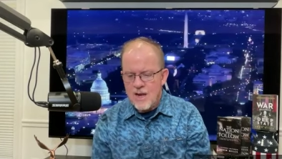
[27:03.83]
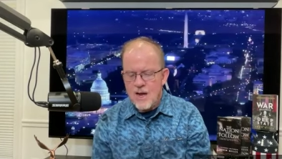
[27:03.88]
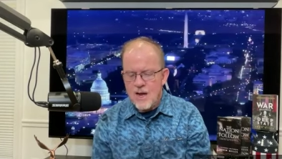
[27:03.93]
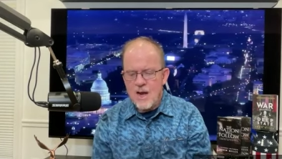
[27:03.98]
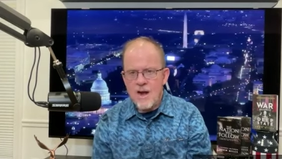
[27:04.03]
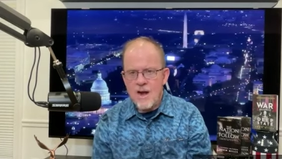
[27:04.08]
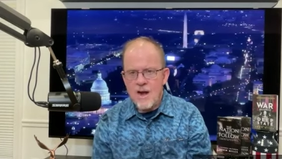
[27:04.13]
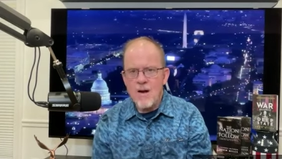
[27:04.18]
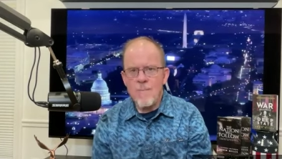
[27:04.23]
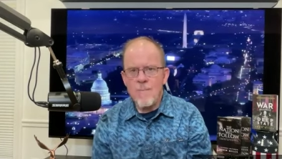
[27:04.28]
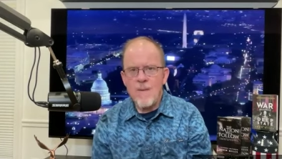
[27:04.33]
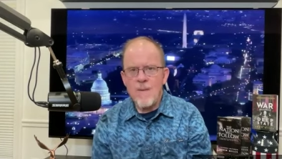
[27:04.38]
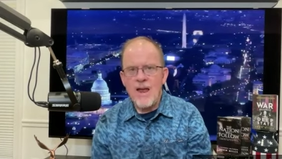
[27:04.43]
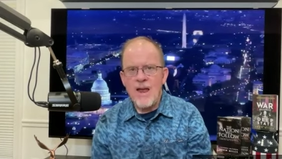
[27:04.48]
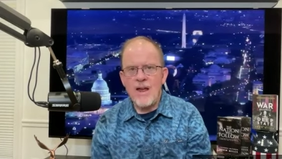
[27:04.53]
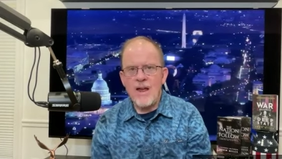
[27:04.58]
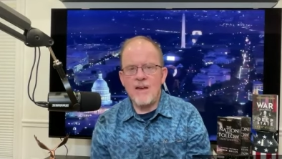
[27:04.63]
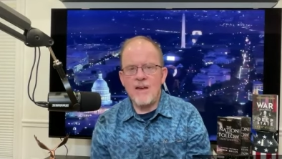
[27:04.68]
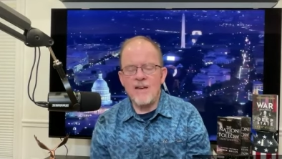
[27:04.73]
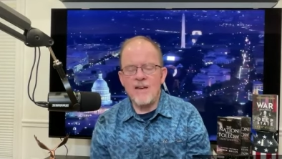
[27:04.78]
Um,
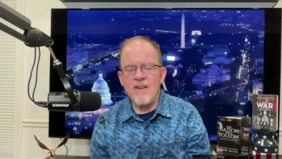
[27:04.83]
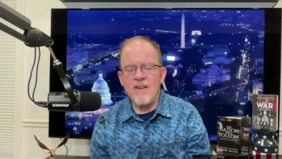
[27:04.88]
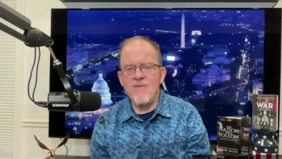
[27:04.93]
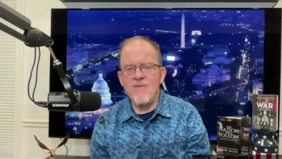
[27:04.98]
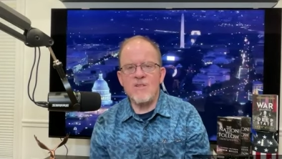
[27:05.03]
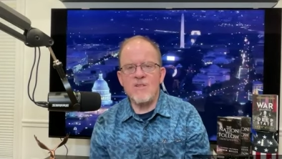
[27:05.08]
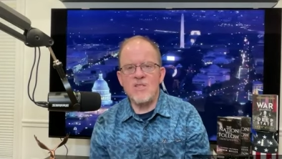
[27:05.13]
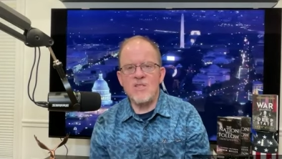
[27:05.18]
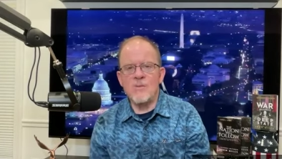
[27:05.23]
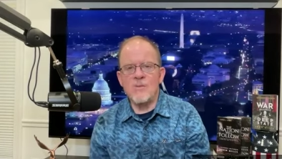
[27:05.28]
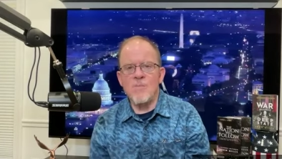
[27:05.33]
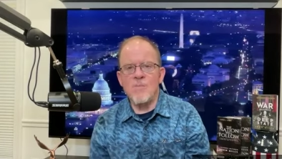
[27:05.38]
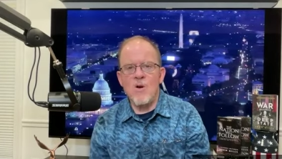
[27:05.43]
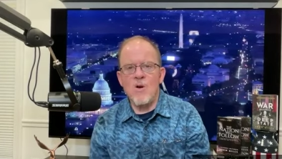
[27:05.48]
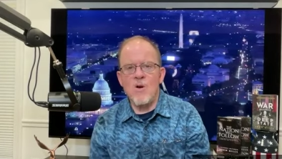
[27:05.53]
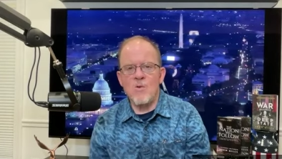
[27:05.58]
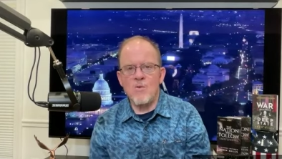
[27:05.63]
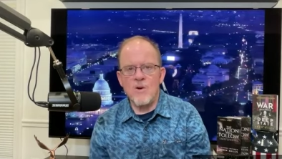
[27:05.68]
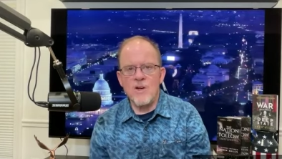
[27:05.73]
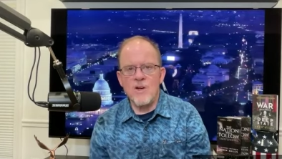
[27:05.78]
and even a
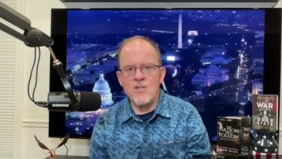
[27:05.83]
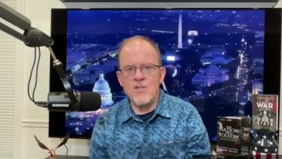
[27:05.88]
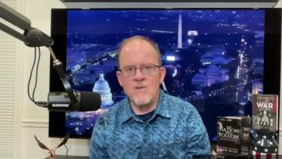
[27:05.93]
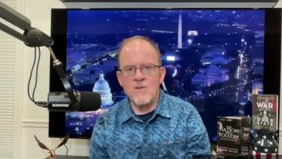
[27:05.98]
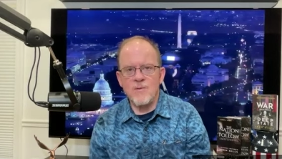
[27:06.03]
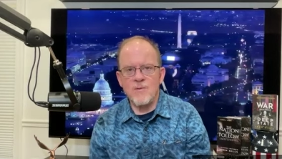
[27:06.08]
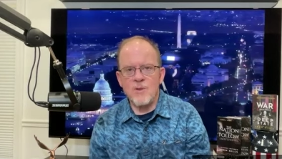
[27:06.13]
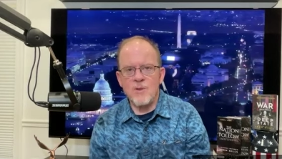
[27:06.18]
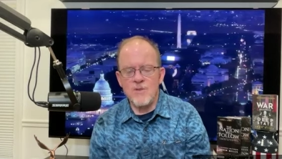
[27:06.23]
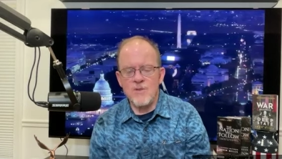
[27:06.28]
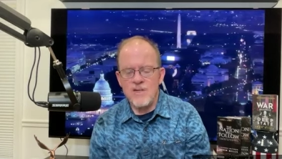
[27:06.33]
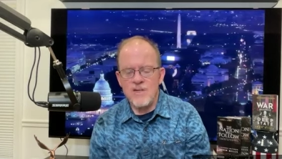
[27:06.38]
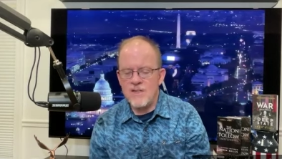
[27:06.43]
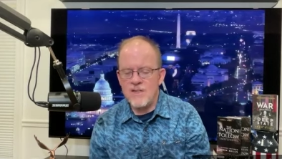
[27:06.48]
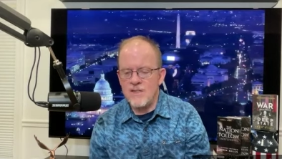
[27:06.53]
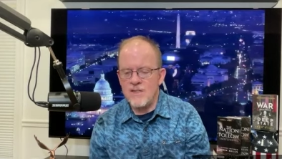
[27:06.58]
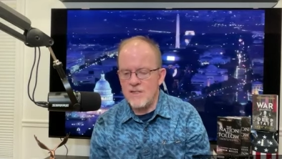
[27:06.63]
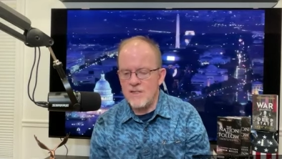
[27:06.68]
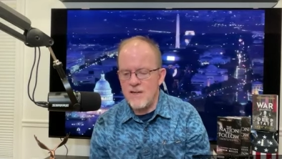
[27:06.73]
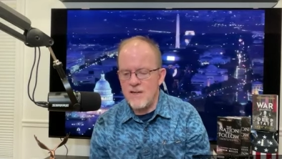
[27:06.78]
small Russian
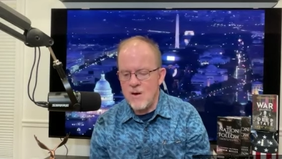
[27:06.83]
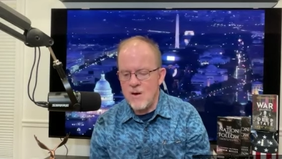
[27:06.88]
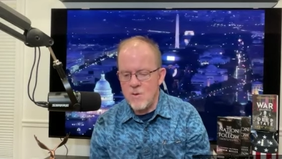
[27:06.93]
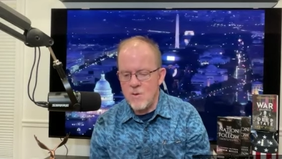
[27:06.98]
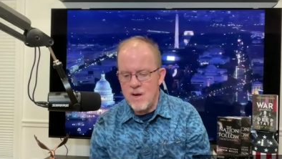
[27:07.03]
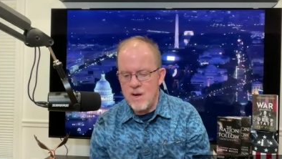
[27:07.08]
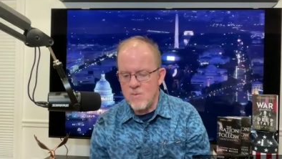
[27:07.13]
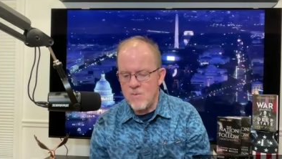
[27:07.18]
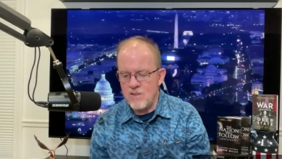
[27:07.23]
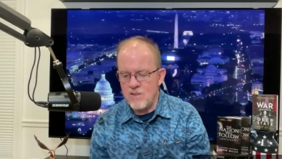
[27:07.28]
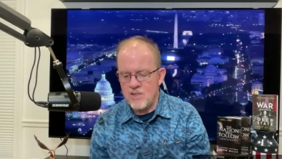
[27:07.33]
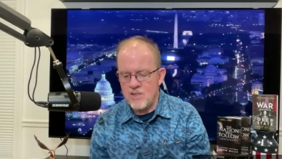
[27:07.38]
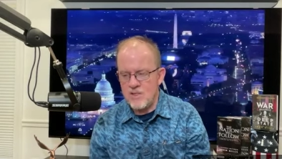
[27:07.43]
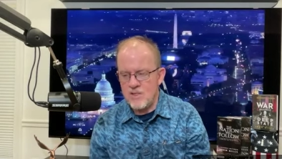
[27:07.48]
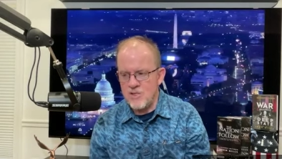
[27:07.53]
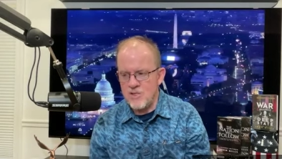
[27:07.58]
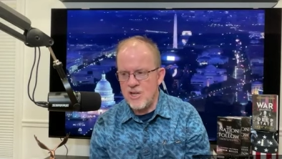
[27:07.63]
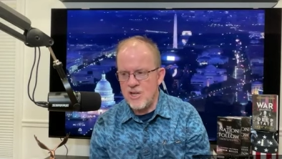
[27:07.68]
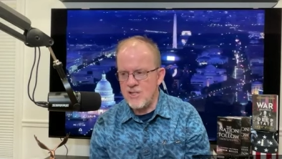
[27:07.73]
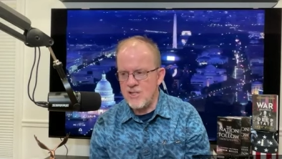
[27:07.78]
flotilla. Now, I would
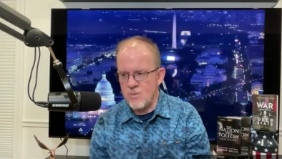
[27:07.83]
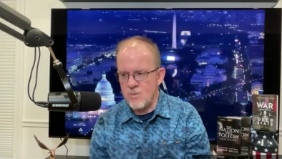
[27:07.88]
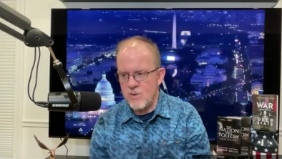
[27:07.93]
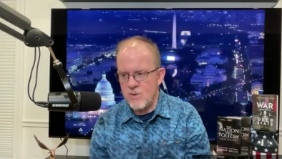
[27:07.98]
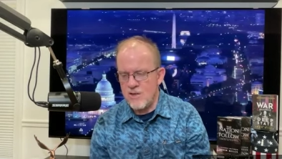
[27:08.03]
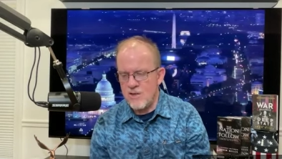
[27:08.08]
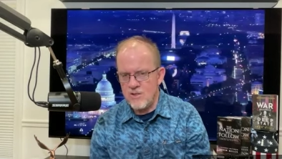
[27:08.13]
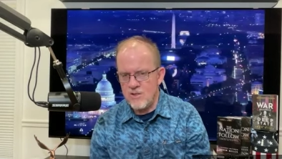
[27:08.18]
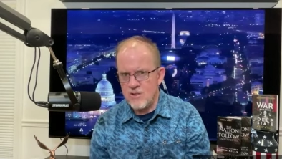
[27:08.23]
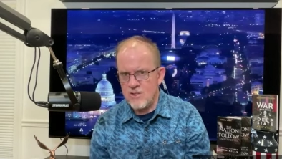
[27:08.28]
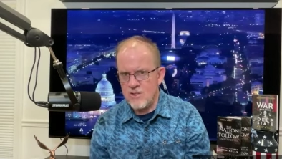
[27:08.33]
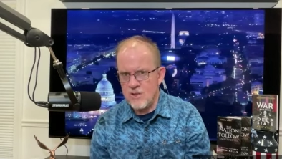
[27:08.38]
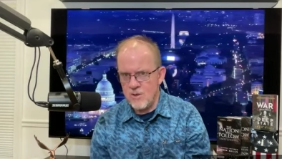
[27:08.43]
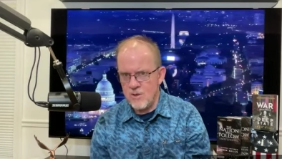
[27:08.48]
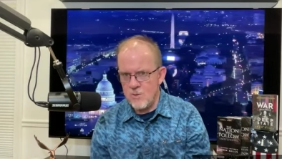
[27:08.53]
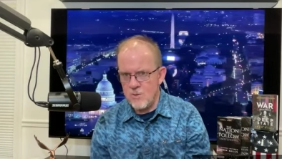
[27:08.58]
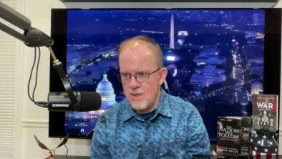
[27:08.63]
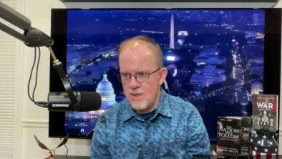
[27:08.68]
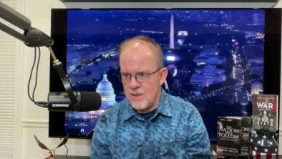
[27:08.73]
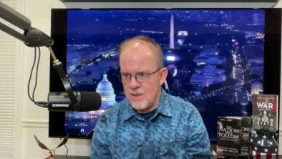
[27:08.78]
suggest we
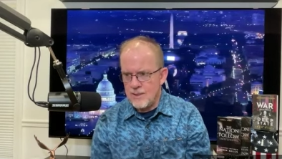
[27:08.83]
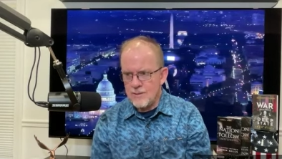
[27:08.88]
also